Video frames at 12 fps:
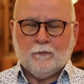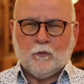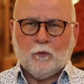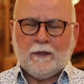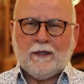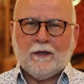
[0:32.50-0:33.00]

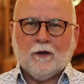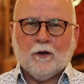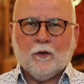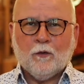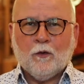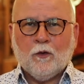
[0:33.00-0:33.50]
we
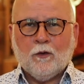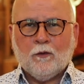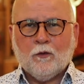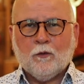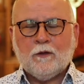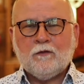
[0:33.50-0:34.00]
are
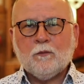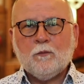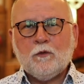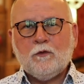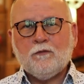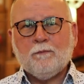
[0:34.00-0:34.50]
going to
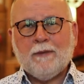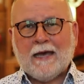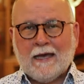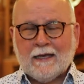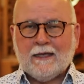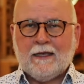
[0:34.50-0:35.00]
move
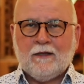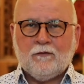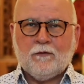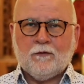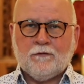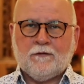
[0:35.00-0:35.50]
back
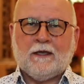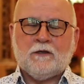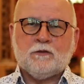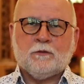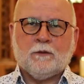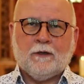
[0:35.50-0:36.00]
into the
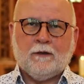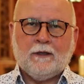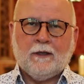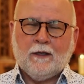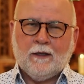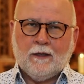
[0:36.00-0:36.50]
sanctuary,
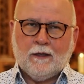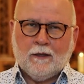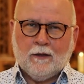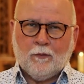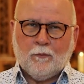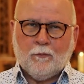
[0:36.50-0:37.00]

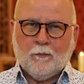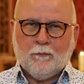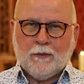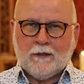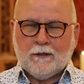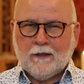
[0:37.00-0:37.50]

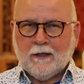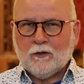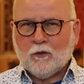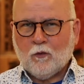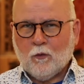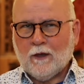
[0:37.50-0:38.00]
but
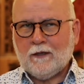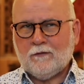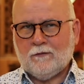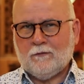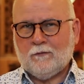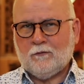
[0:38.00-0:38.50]
not
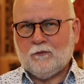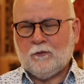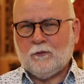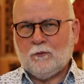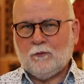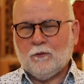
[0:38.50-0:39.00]
quite
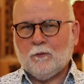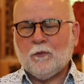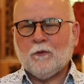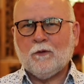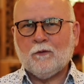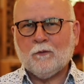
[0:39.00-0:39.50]
to the
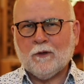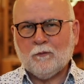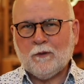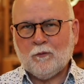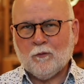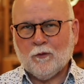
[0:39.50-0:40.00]
point where
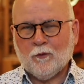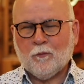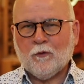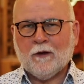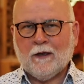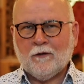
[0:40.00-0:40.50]
we were
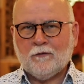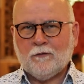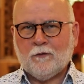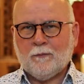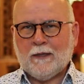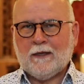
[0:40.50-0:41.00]
prior to
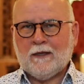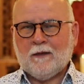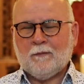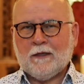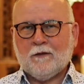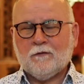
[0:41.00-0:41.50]
the
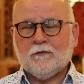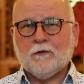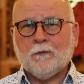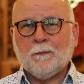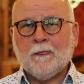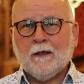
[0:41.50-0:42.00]
pandemic.
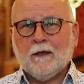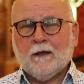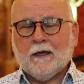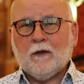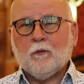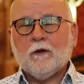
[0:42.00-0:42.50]
So
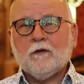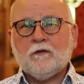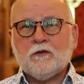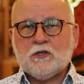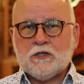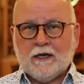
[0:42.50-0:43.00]
I wanted
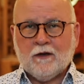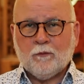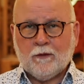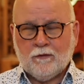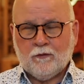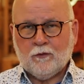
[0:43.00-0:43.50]
to share
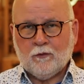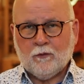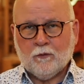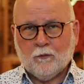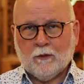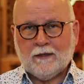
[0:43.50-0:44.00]
with you
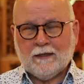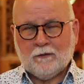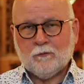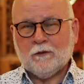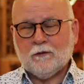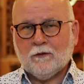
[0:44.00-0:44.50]
what
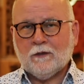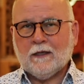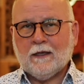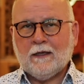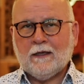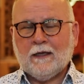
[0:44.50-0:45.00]
that will look
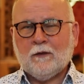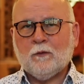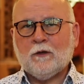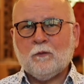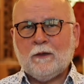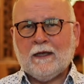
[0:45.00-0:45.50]
like and
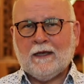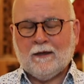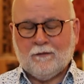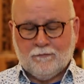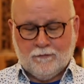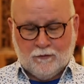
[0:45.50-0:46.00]
what we
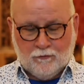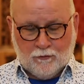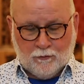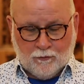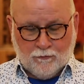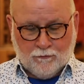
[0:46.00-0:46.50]
have to
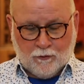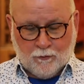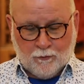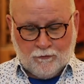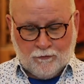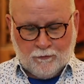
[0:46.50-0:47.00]
look
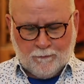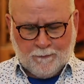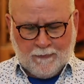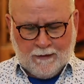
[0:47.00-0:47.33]
forward to.